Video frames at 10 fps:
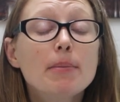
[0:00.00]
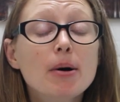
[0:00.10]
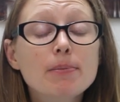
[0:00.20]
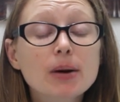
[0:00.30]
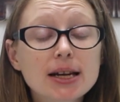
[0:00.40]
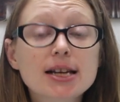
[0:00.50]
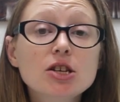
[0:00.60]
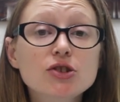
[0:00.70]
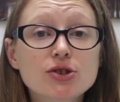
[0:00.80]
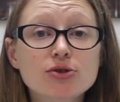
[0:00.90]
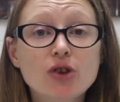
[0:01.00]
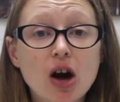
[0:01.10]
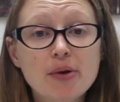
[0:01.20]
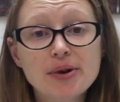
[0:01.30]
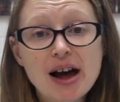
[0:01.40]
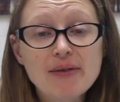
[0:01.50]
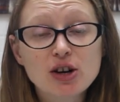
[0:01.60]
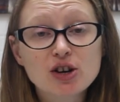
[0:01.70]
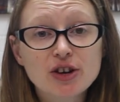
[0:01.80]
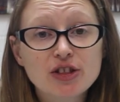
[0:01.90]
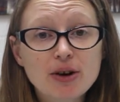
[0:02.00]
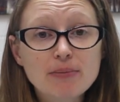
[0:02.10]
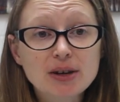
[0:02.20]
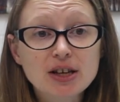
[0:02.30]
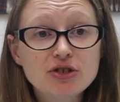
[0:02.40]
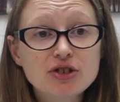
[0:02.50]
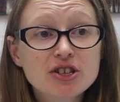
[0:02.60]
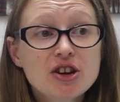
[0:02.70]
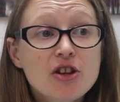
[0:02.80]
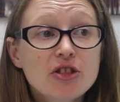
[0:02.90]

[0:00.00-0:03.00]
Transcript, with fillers: but please do go and have a look at them because